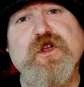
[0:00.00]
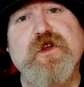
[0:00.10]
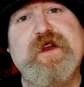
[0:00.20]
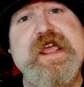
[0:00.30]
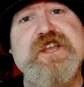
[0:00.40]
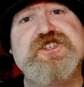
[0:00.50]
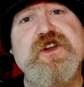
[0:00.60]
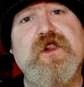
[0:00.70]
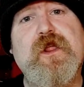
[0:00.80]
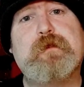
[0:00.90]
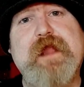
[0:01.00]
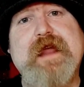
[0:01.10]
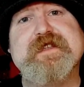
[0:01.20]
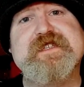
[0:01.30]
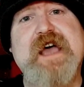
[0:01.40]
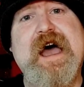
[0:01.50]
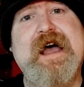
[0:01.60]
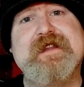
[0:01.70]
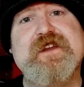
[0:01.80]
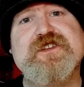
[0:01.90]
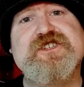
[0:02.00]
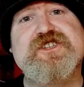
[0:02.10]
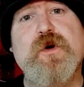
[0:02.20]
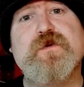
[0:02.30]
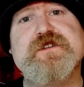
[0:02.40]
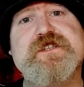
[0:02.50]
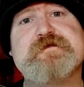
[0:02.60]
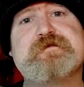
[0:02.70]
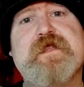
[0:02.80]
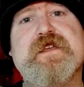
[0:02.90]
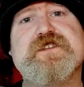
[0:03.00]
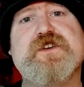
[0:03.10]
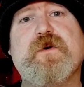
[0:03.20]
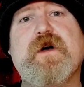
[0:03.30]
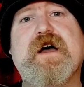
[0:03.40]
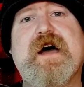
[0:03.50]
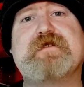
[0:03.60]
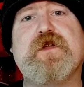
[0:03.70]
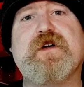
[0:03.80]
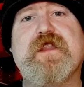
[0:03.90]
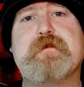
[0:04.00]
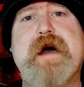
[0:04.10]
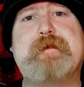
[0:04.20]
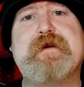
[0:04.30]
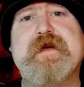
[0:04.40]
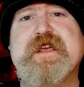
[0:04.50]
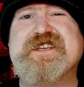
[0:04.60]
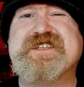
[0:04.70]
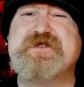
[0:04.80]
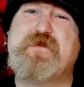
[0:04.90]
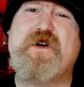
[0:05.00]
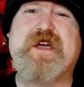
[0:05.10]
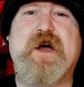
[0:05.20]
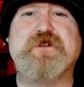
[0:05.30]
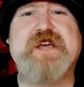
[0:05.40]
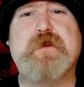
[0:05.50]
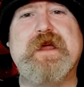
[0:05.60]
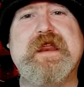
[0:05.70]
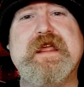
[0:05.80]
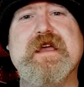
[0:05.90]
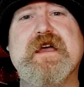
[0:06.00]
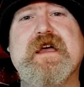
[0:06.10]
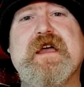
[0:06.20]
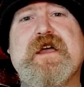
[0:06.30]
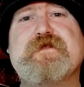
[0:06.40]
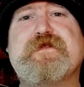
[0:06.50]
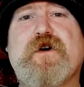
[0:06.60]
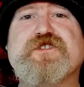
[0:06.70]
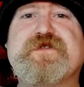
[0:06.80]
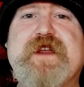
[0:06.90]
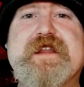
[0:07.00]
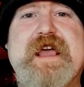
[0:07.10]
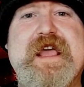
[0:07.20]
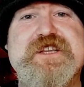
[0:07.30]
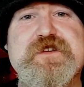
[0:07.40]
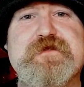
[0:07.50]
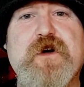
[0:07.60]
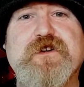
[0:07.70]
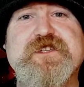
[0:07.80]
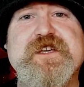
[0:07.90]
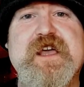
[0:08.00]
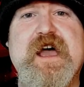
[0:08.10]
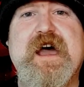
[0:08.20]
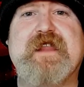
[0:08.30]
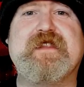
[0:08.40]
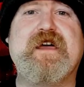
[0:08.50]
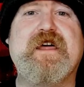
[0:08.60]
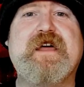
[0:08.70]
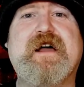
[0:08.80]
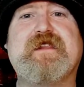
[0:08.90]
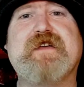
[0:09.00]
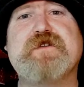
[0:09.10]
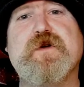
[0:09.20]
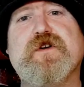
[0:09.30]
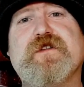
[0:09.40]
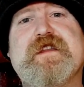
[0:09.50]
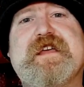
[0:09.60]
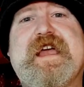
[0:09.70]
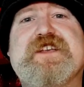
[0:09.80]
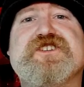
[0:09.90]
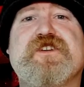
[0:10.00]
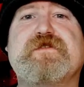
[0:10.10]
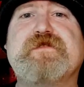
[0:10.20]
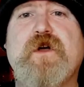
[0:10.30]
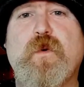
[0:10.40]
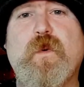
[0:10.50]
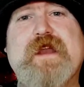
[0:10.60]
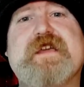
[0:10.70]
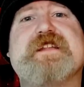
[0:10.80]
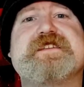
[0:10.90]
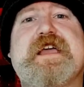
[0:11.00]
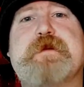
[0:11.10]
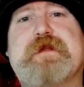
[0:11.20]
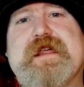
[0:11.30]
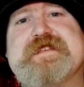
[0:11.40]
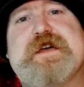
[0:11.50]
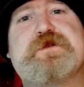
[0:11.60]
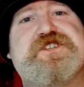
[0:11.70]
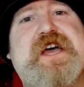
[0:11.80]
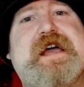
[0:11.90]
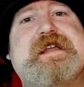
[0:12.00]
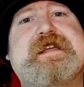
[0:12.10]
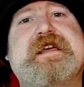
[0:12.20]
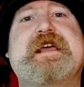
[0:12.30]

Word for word: regional plant hardiness zones. So have a look at the map, work out how many frost-free days you've got, and that'll give you a good indication of when you can take your plants outside.